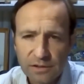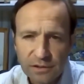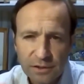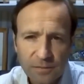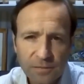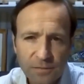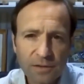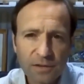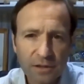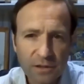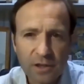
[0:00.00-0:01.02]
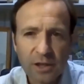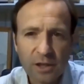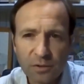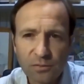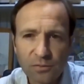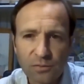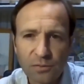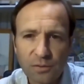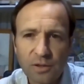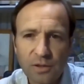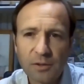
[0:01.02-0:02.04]
is different than carbon
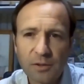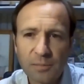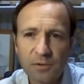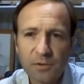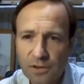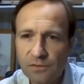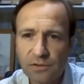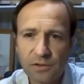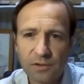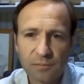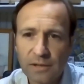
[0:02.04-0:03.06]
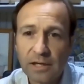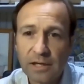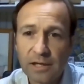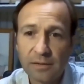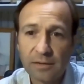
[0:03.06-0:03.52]
neutral. Carbon neutral gives some